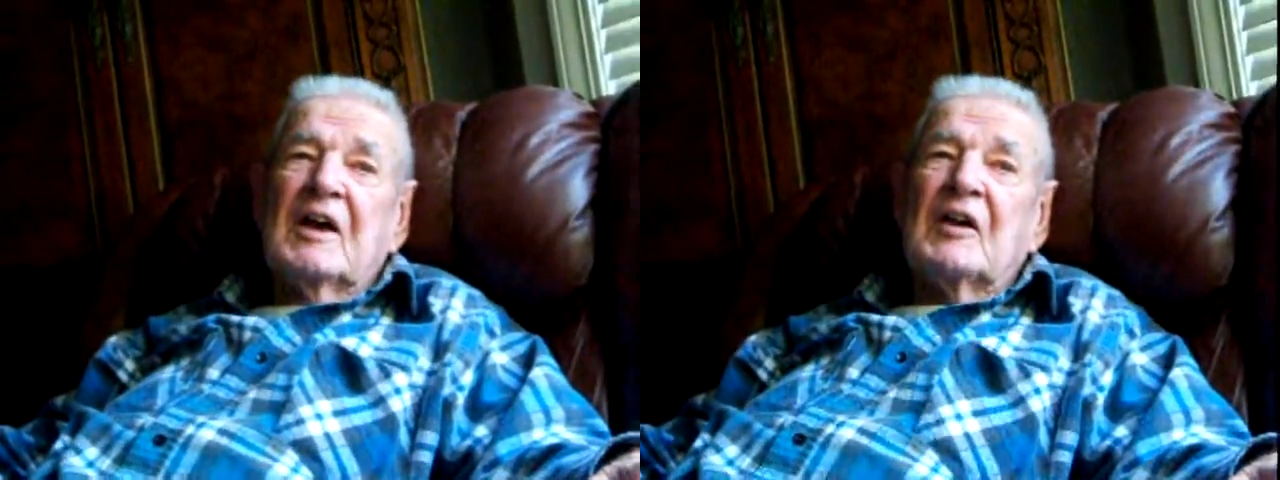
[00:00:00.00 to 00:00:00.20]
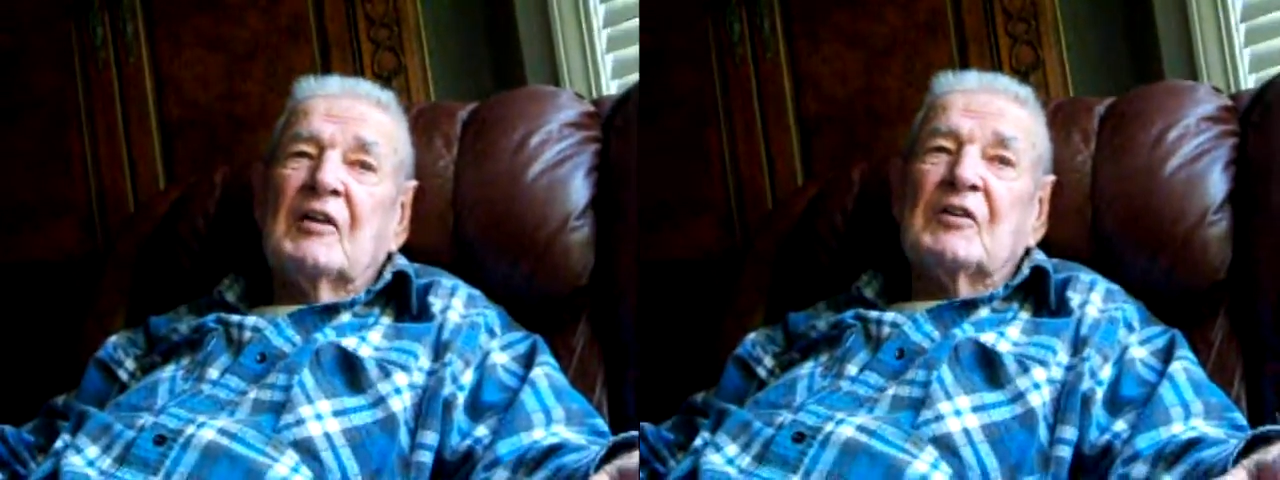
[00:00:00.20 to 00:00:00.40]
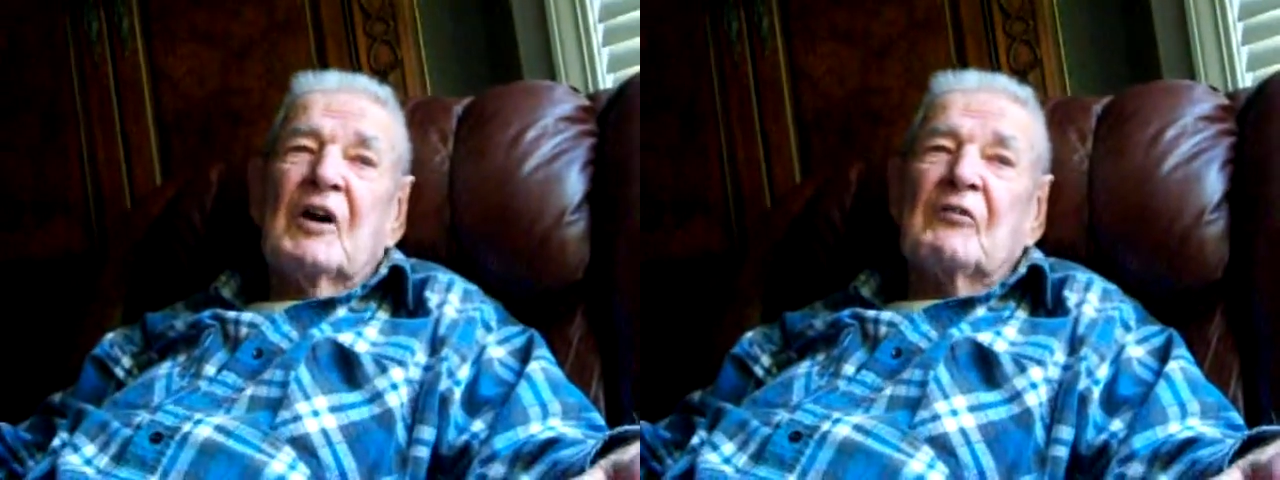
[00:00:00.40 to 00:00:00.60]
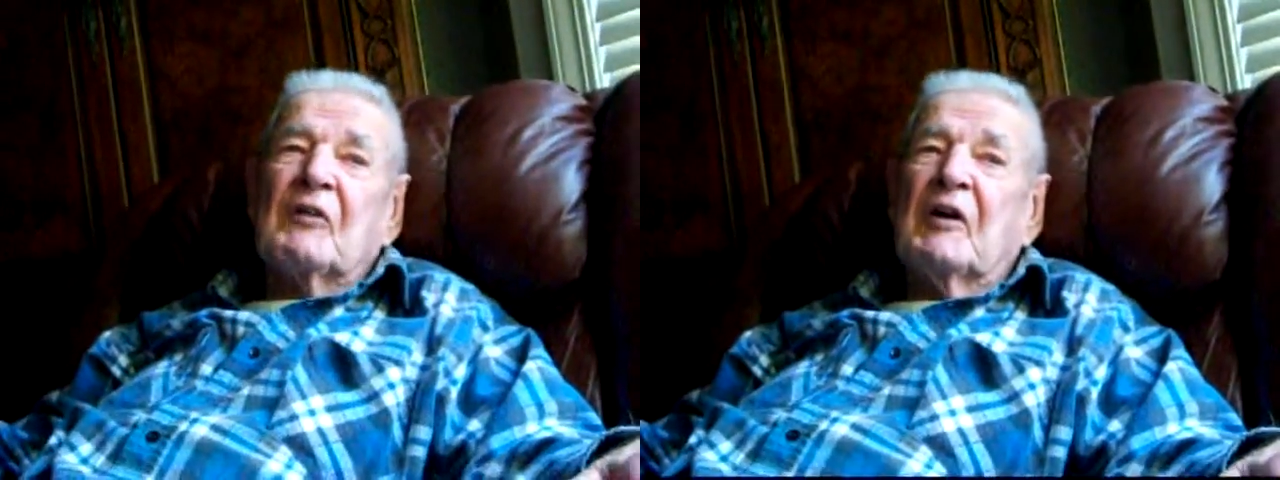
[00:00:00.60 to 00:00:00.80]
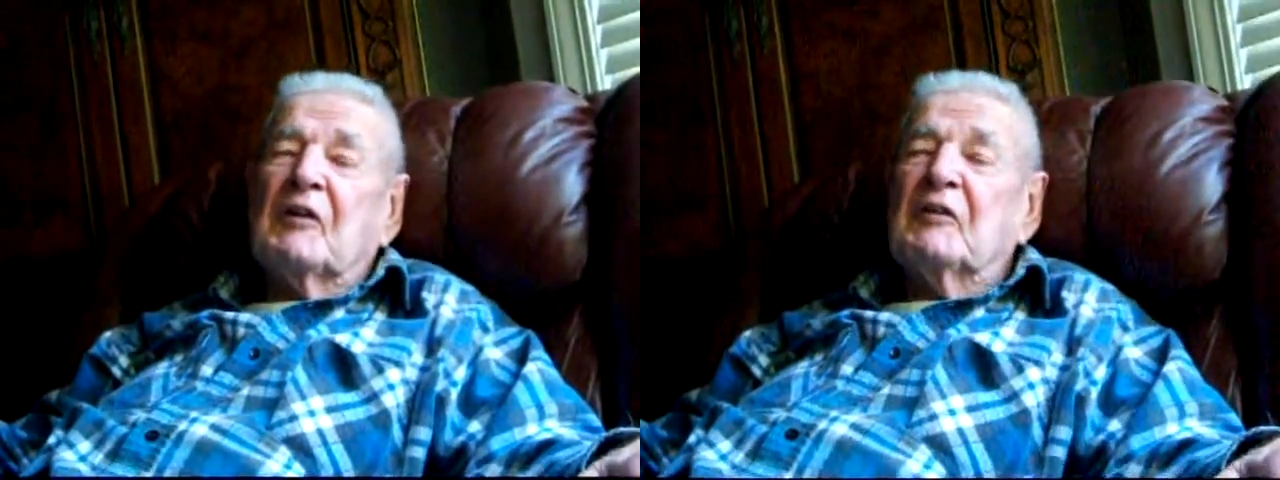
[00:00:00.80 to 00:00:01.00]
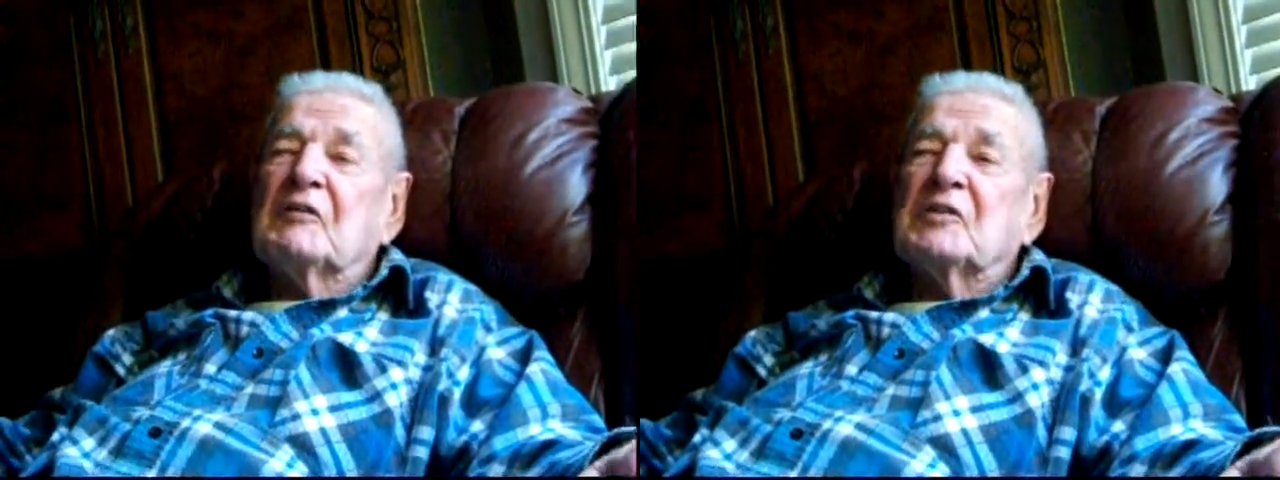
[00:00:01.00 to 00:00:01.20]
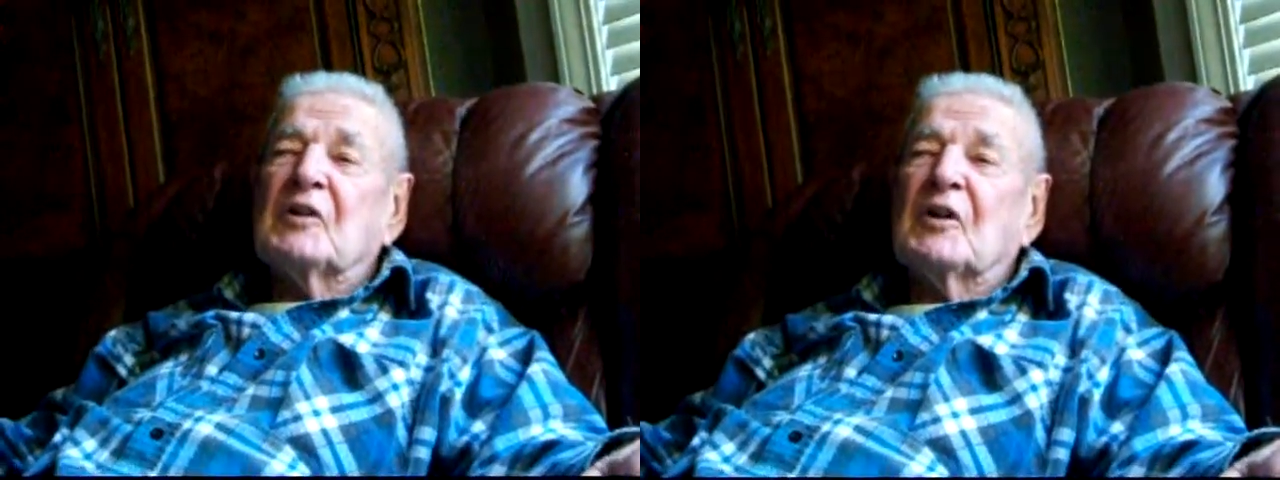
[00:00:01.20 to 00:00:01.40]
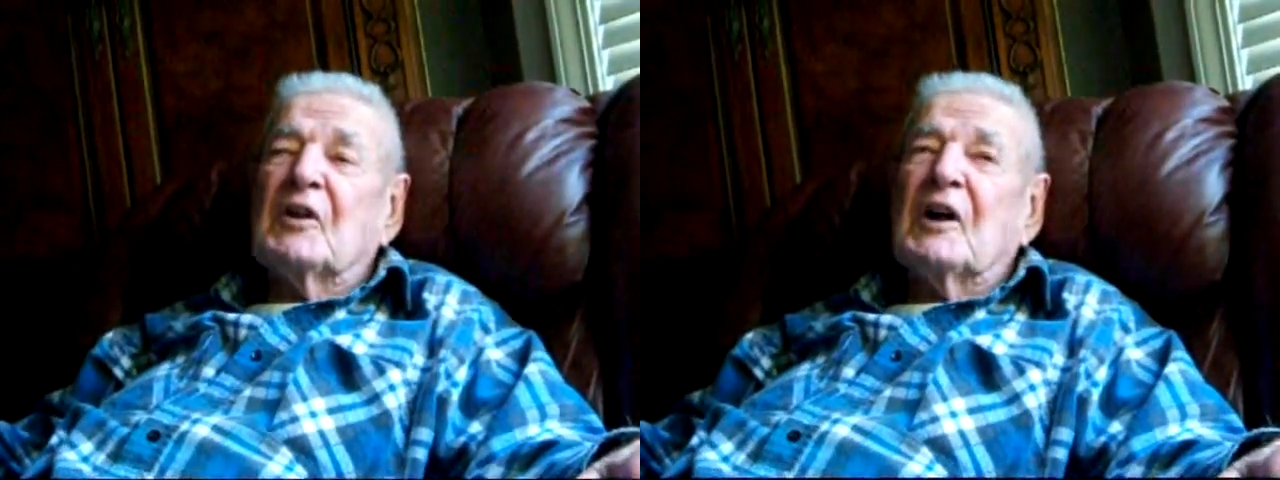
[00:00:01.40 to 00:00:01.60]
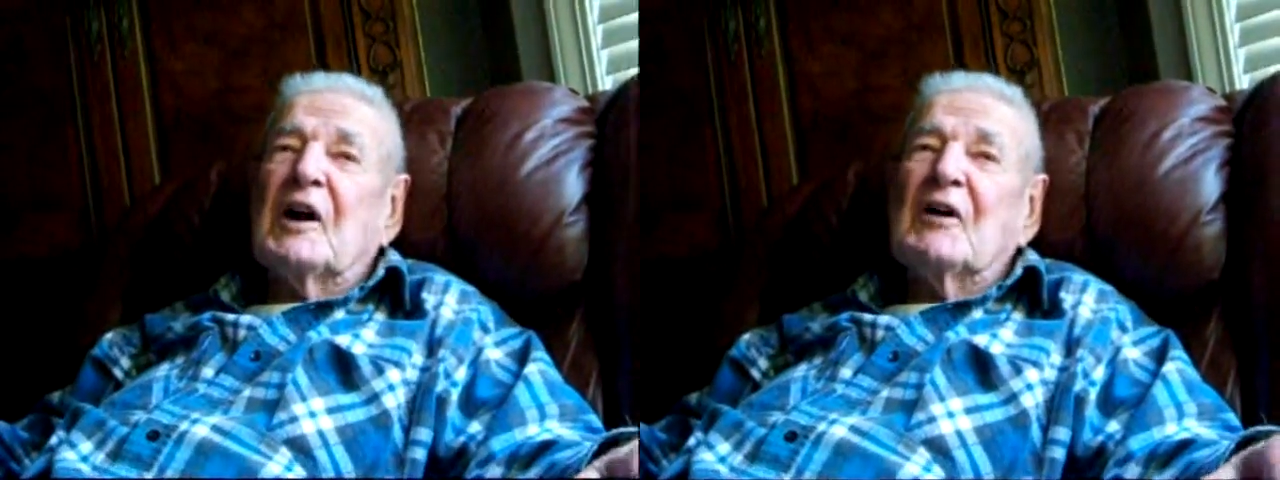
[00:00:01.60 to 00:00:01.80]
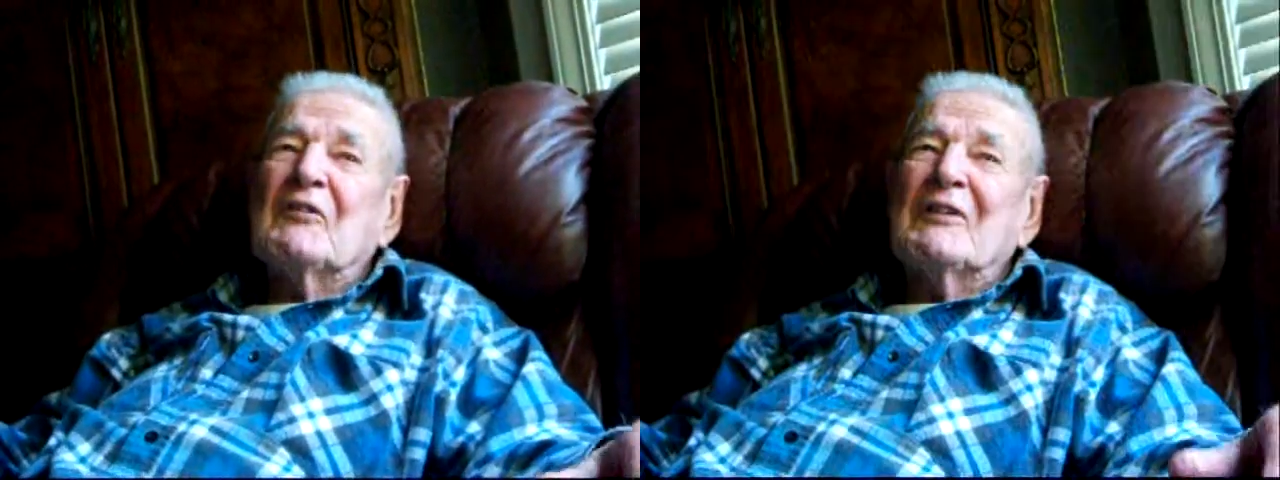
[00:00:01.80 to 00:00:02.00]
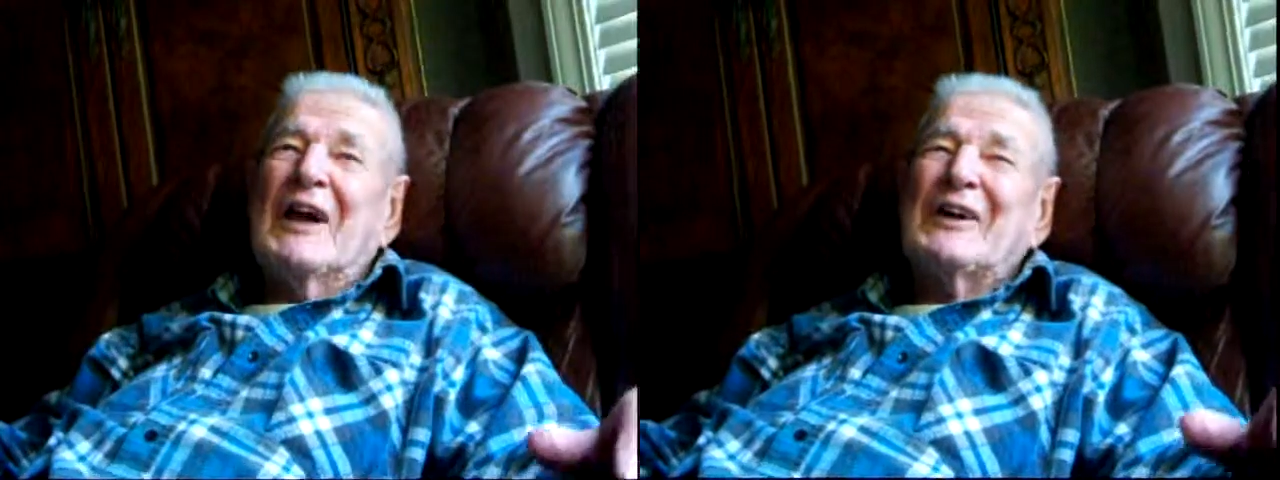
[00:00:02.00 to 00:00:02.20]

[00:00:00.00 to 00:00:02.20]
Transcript: And if he was still alive,